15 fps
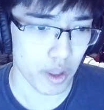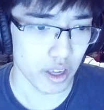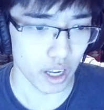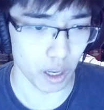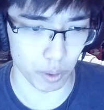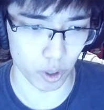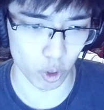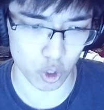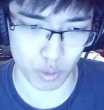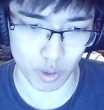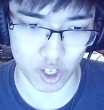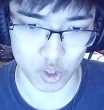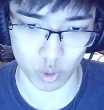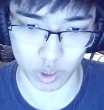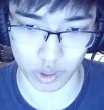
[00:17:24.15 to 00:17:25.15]
Imperial Digimon
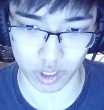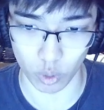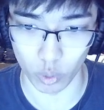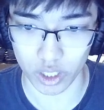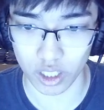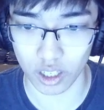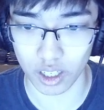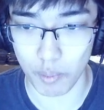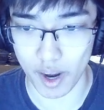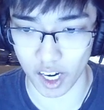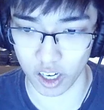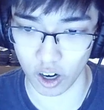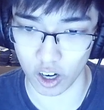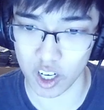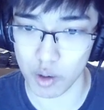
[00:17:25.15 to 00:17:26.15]
doesn't work with our Wincon. Mega
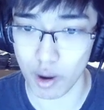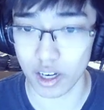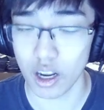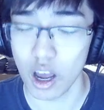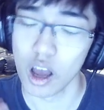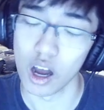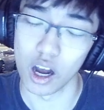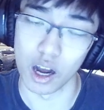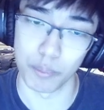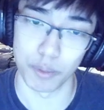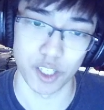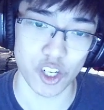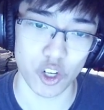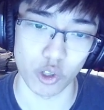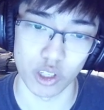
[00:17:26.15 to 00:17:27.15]
Gargomon
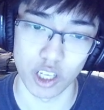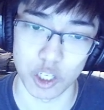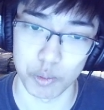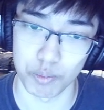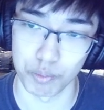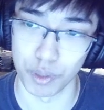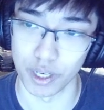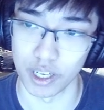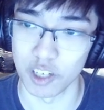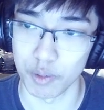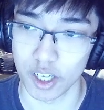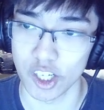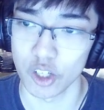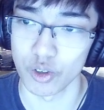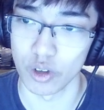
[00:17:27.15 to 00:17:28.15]
potentially, but hidden
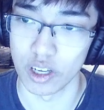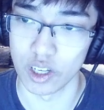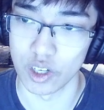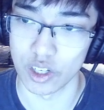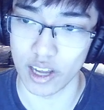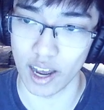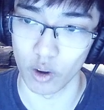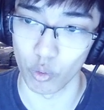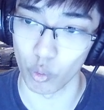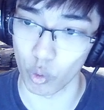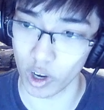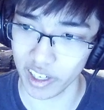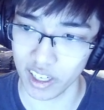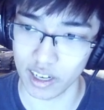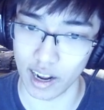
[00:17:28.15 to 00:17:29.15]
potential is at
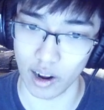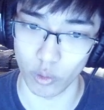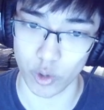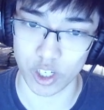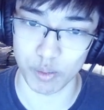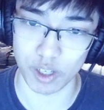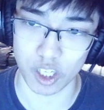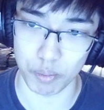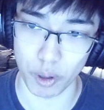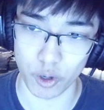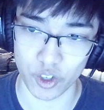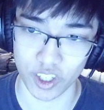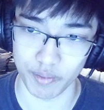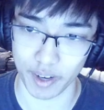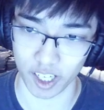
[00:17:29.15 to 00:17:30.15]
1 now, which means the
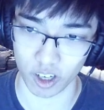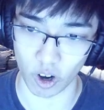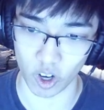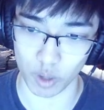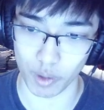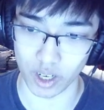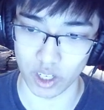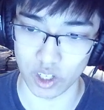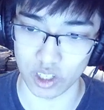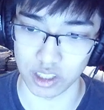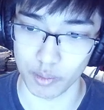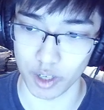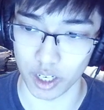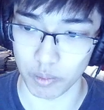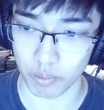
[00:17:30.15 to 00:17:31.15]
potency of Mega Gargomon is
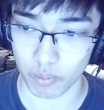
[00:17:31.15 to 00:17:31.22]
limited.